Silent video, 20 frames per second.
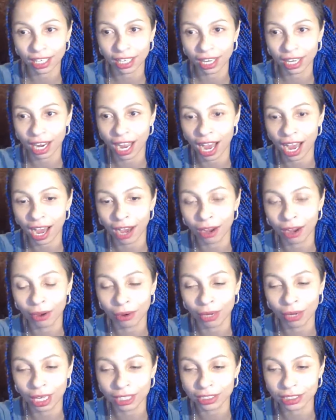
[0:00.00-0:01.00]

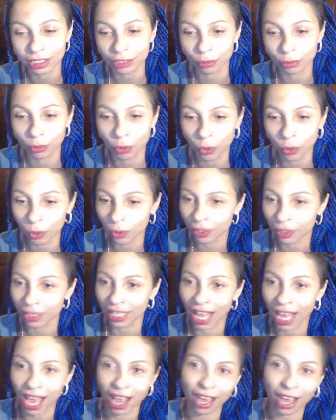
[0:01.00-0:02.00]
how a small
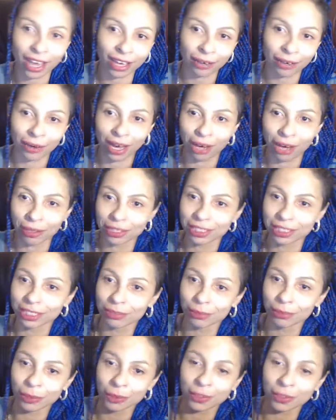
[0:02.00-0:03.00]
lie or how a
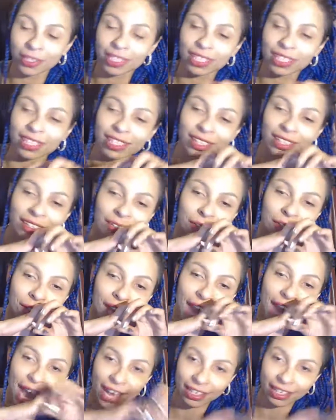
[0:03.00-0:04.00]
small little
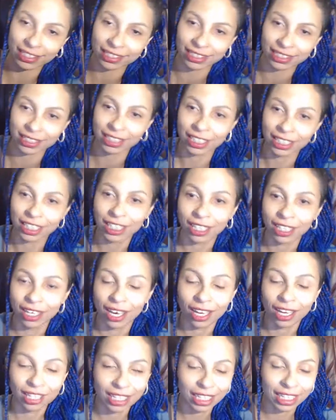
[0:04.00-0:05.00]
act
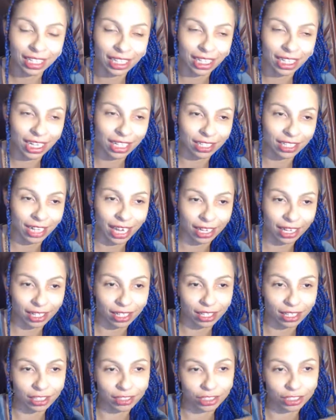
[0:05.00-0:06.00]
can
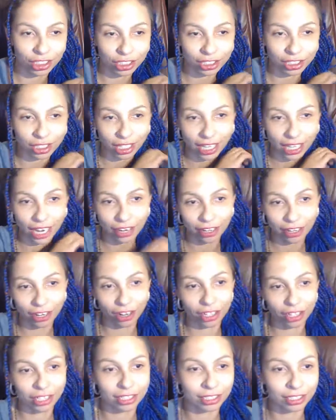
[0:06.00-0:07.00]
like just carry
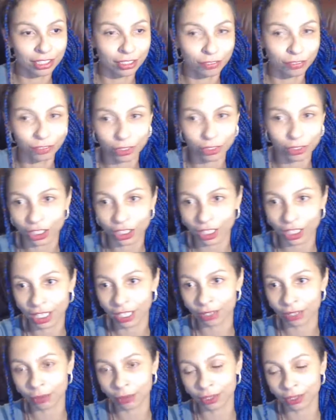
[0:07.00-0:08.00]
on into the future
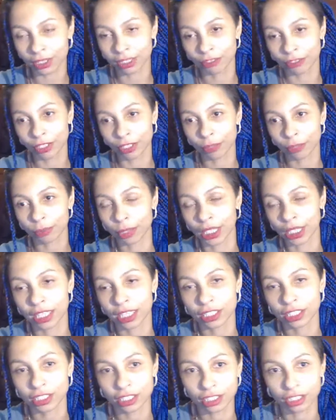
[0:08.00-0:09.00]
and all the different
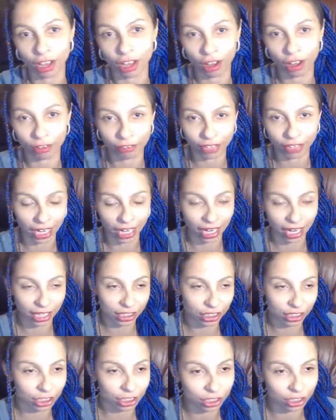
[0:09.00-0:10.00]
implications of that
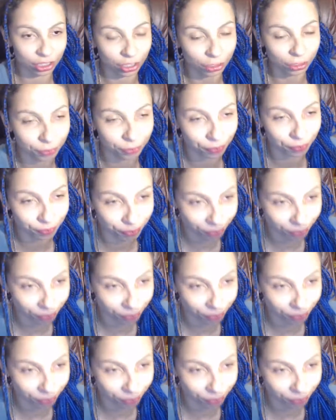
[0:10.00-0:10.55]
action. So